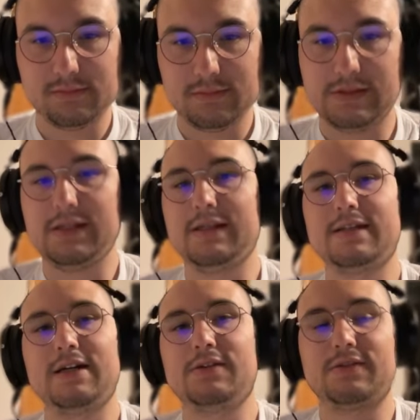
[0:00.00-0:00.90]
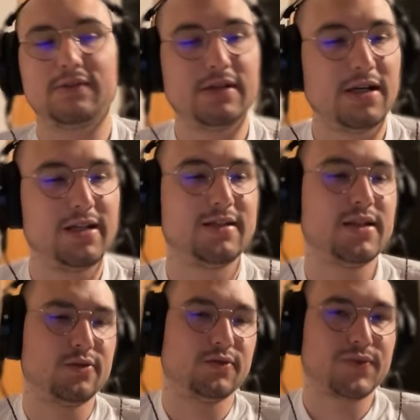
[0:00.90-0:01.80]
You see, sounds nice,
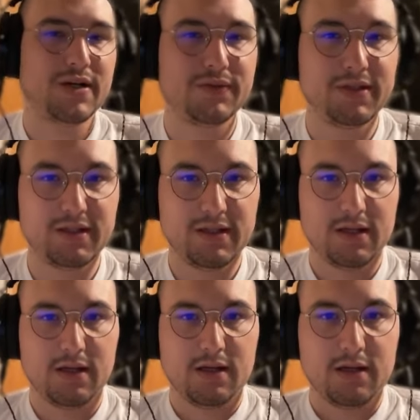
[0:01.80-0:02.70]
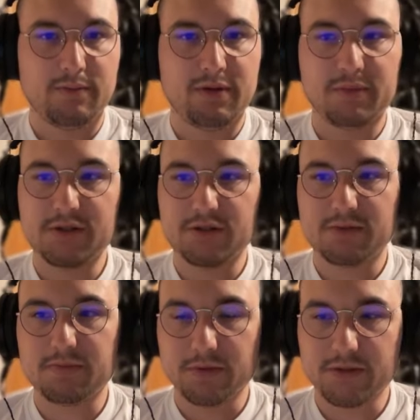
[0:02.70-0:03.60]
sounds rounded. And pretty much this
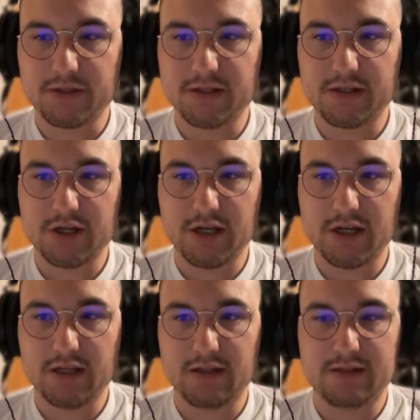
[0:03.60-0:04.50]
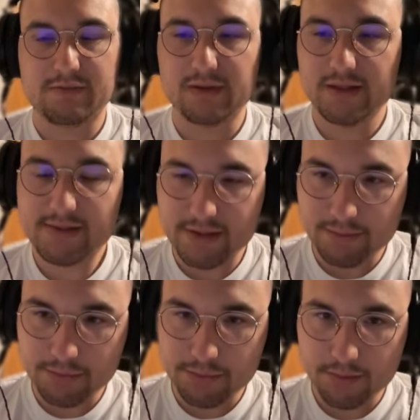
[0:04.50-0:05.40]
processing chain, it's really
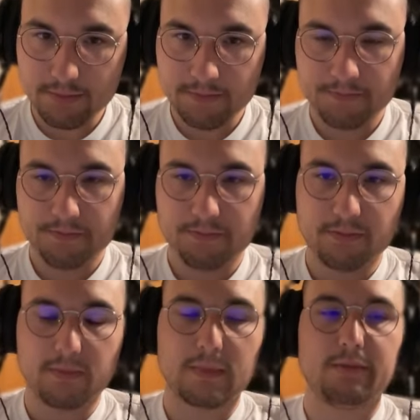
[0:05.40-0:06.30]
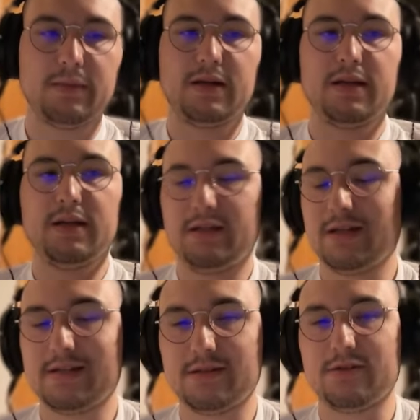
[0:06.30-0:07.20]
simple but it does the